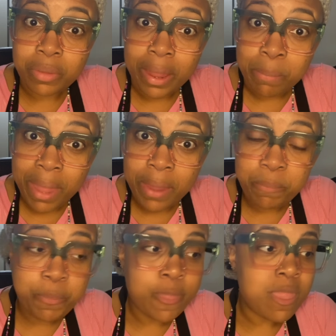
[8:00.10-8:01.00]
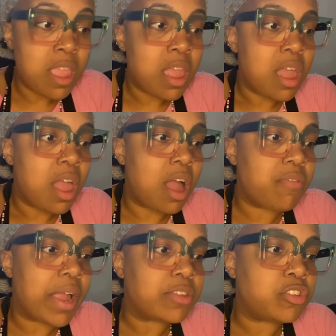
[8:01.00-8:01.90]
Amen. All
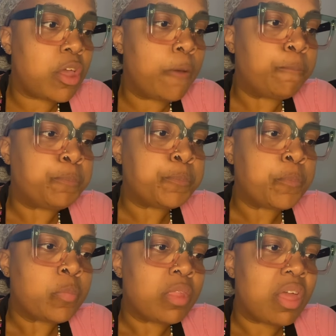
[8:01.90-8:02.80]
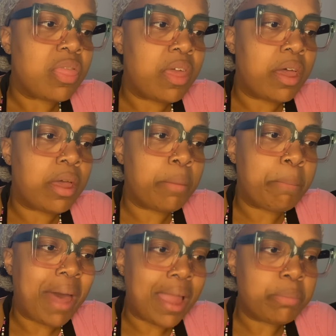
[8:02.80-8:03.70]
right. So the
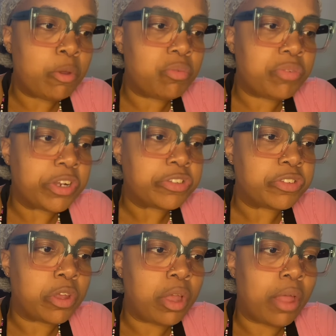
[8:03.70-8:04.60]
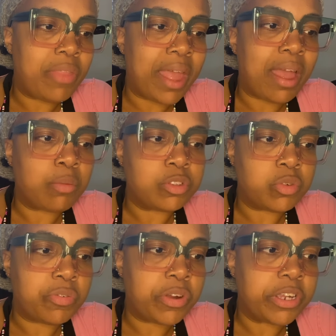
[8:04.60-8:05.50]
Bible verse that I was
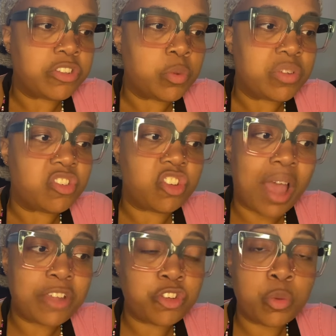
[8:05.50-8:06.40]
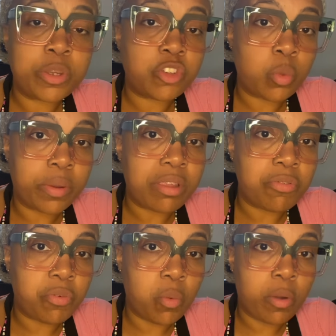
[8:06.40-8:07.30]
referring to is Joshua
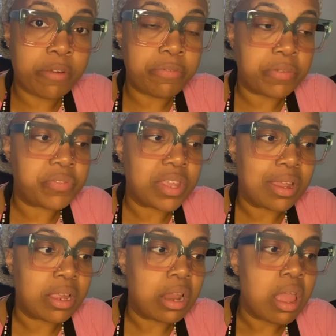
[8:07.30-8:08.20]
24:15.